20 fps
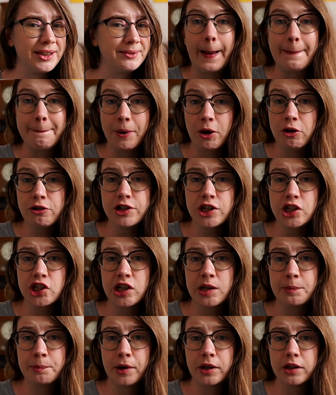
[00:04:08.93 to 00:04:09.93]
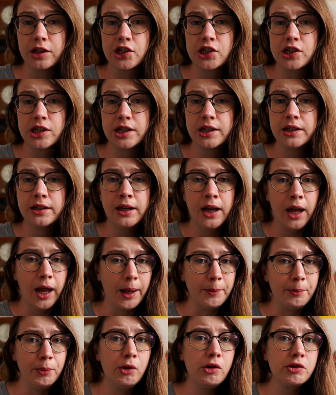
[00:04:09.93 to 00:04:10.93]
I borrowed a cheap polisher, I
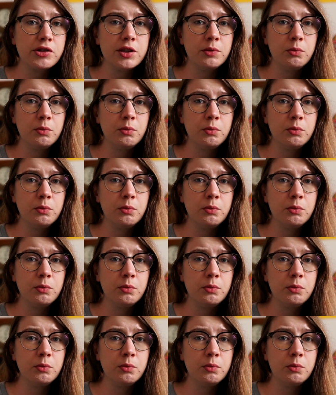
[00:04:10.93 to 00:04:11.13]
bought some